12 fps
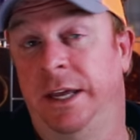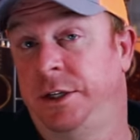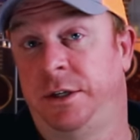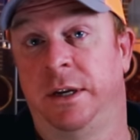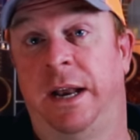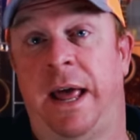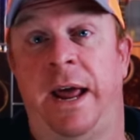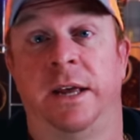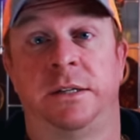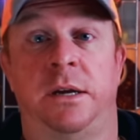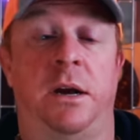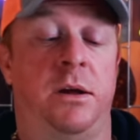It should
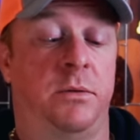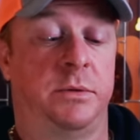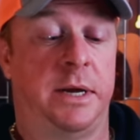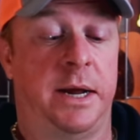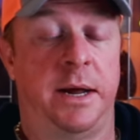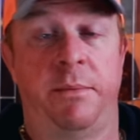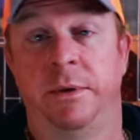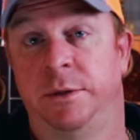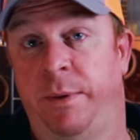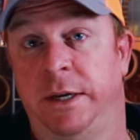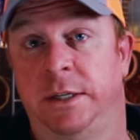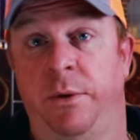last a long time,
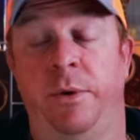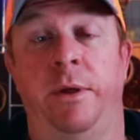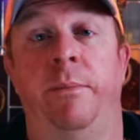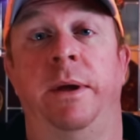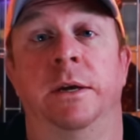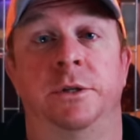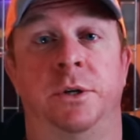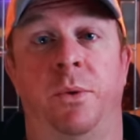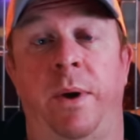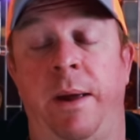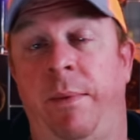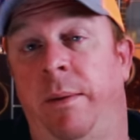especially with it being
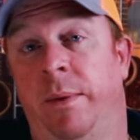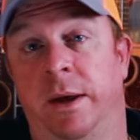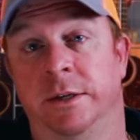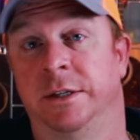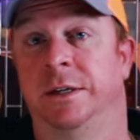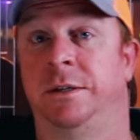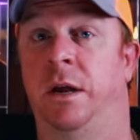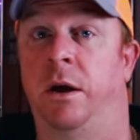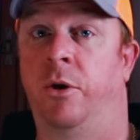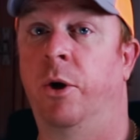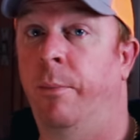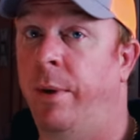ceramic because it's
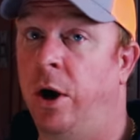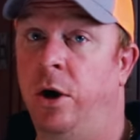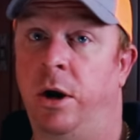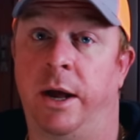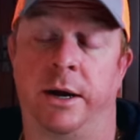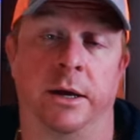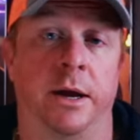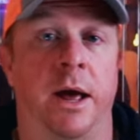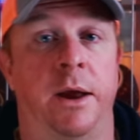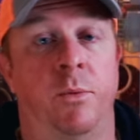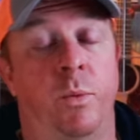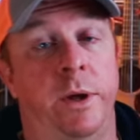not going to burn like a
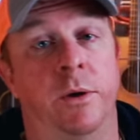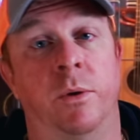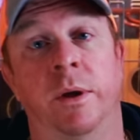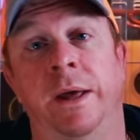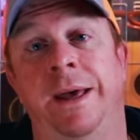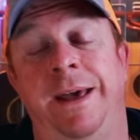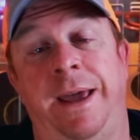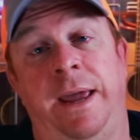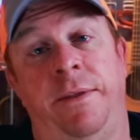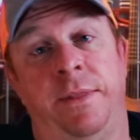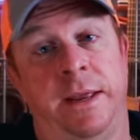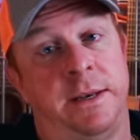cotton wheel
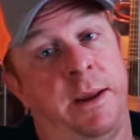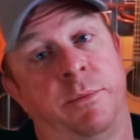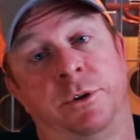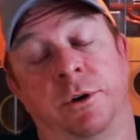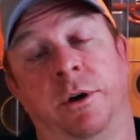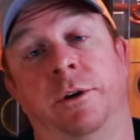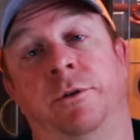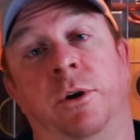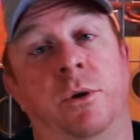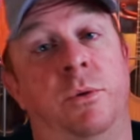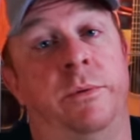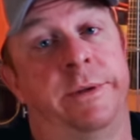and that temperature
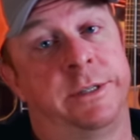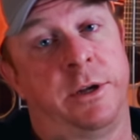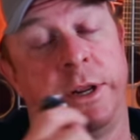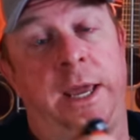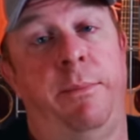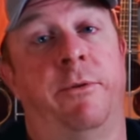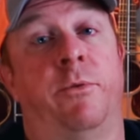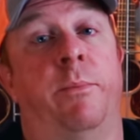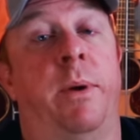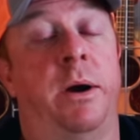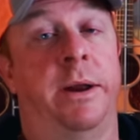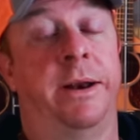control is going to keep it
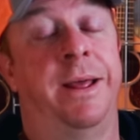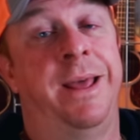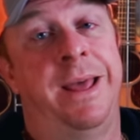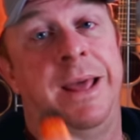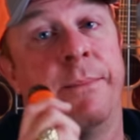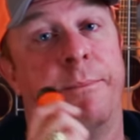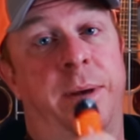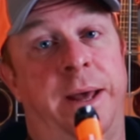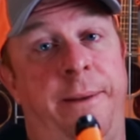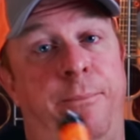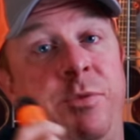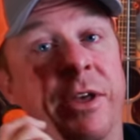from burning.
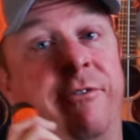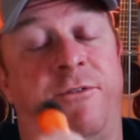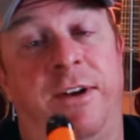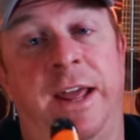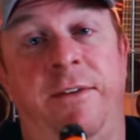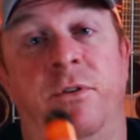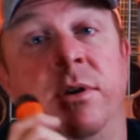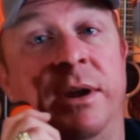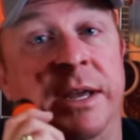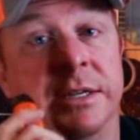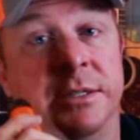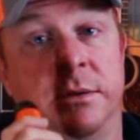But the
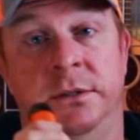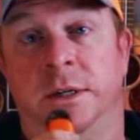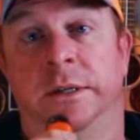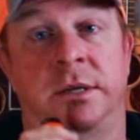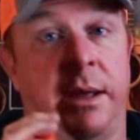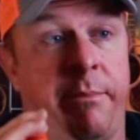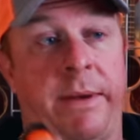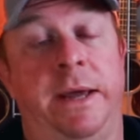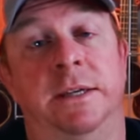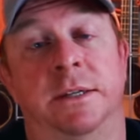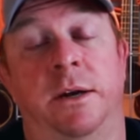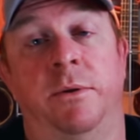flavor is just
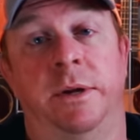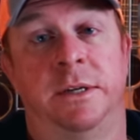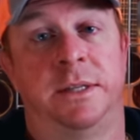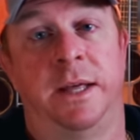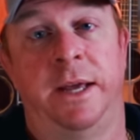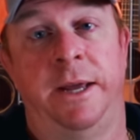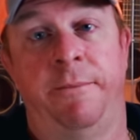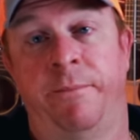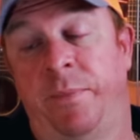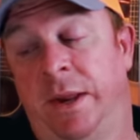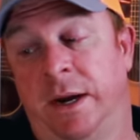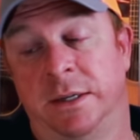amazing on this
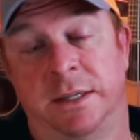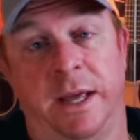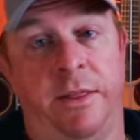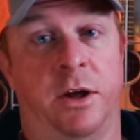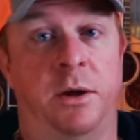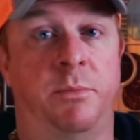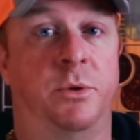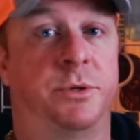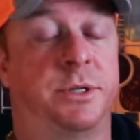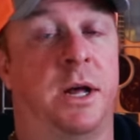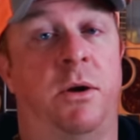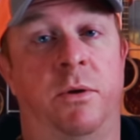thing. Like I say, the humble
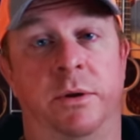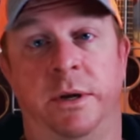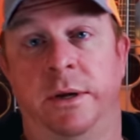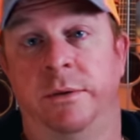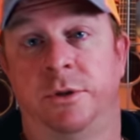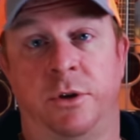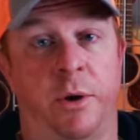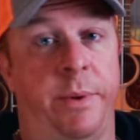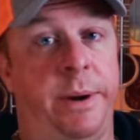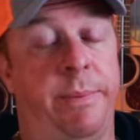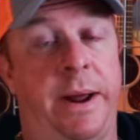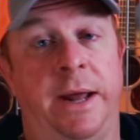salt
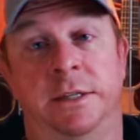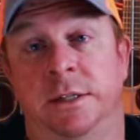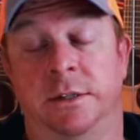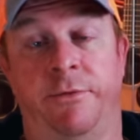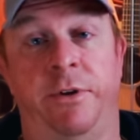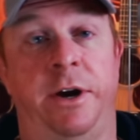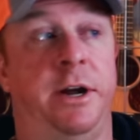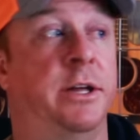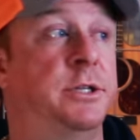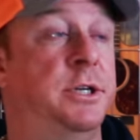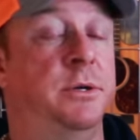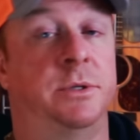strawberry patch is a very
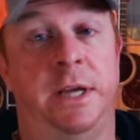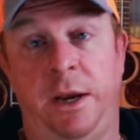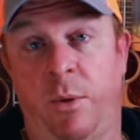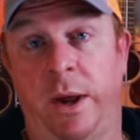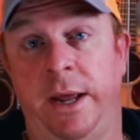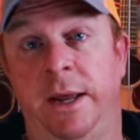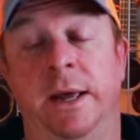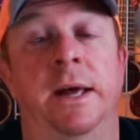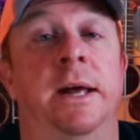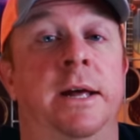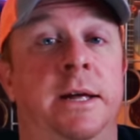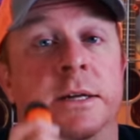good juice anyway.
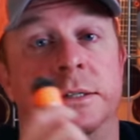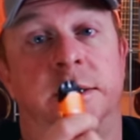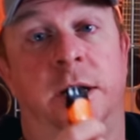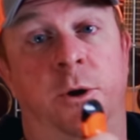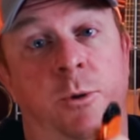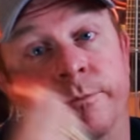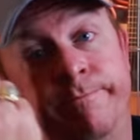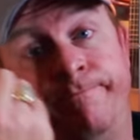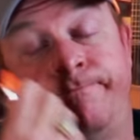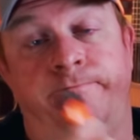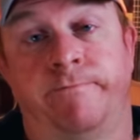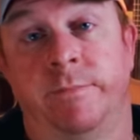So
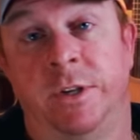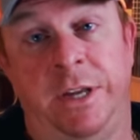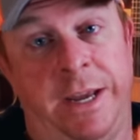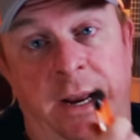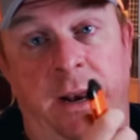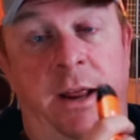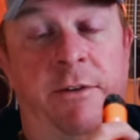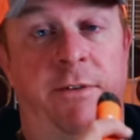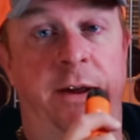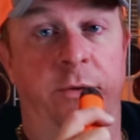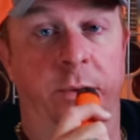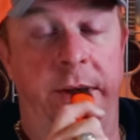you get a lot of
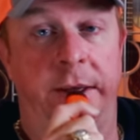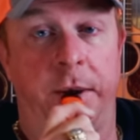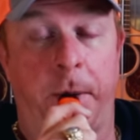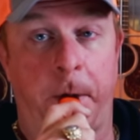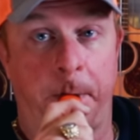flavor with it.